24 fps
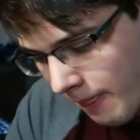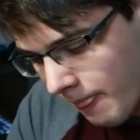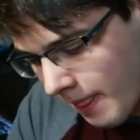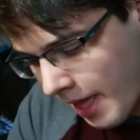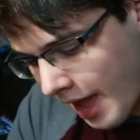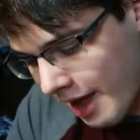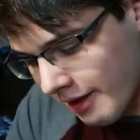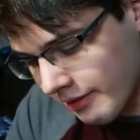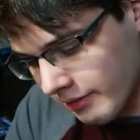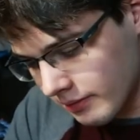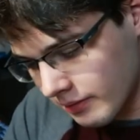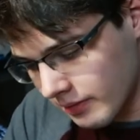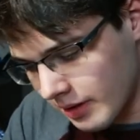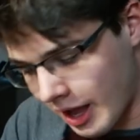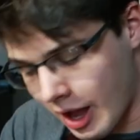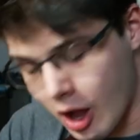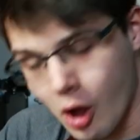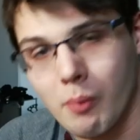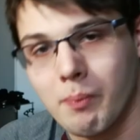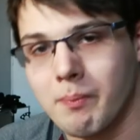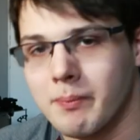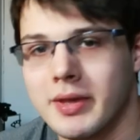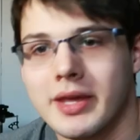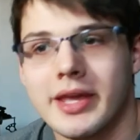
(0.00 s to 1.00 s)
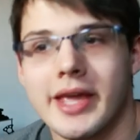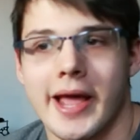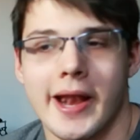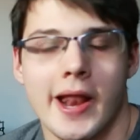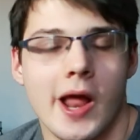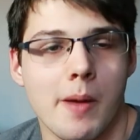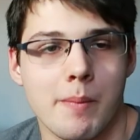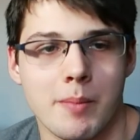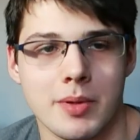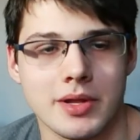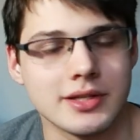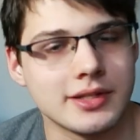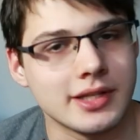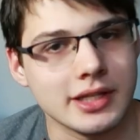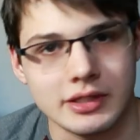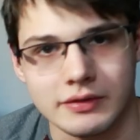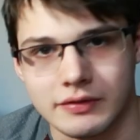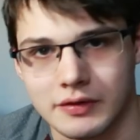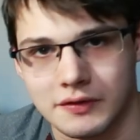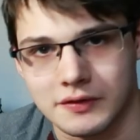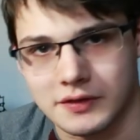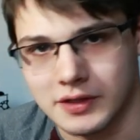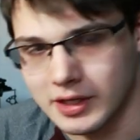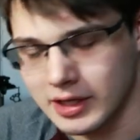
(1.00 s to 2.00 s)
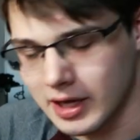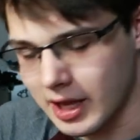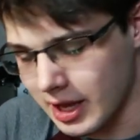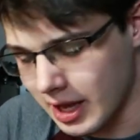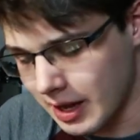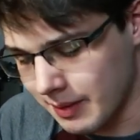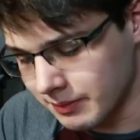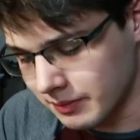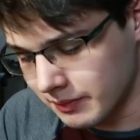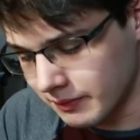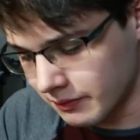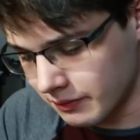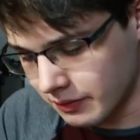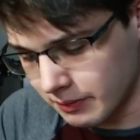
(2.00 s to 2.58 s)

And that helped me get up at 6:15 a.m.